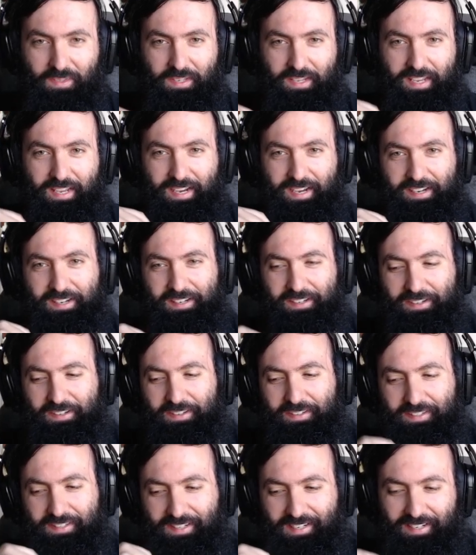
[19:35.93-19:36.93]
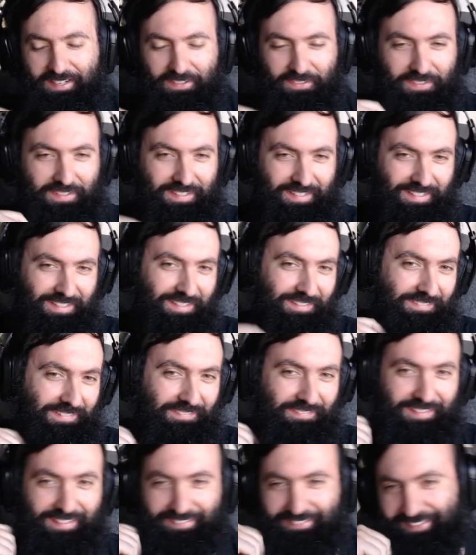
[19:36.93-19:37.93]
Hey, I didn't die, okay? I mean,
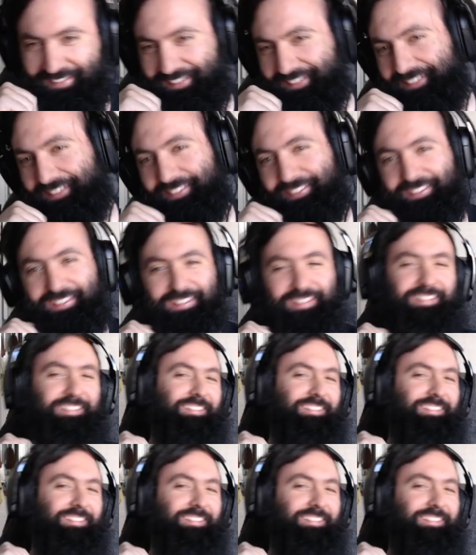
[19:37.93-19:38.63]
maybe it's fine.